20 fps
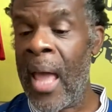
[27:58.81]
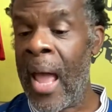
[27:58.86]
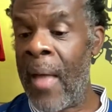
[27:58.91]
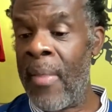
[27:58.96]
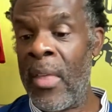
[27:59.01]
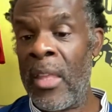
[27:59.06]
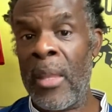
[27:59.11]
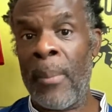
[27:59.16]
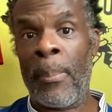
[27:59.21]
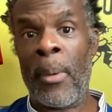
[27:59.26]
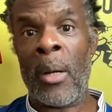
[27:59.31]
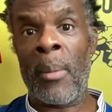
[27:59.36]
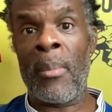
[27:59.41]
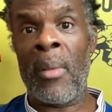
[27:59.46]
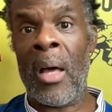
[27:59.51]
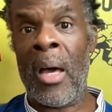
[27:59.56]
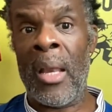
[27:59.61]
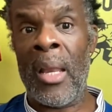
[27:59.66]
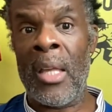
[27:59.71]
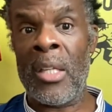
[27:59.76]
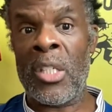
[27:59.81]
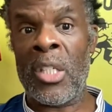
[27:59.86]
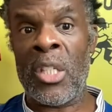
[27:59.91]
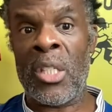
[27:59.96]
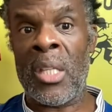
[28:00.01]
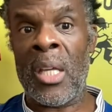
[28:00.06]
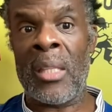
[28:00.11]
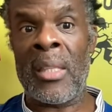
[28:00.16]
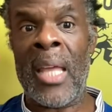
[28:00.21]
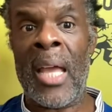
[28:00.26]
And then the bottom line is
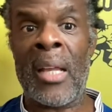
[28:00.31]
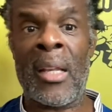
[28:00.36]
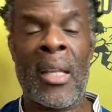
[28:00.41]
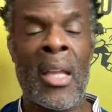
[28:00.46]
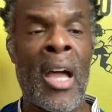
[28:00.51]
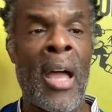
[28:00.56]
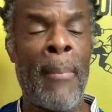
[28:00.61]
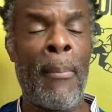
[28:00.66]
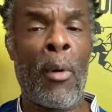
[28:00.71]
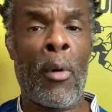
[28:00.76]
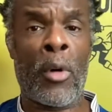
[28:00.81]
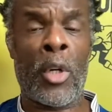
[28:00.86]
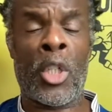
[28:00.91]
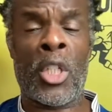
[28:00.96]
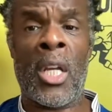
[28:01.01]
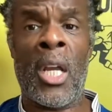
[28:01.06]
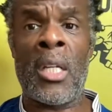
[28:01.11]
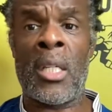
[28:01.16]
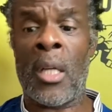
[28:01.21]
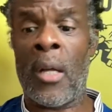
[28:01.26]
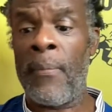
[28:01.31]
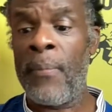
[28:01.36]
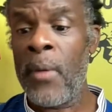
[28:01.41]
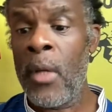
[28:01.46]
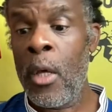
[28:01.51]
that guy Morishita,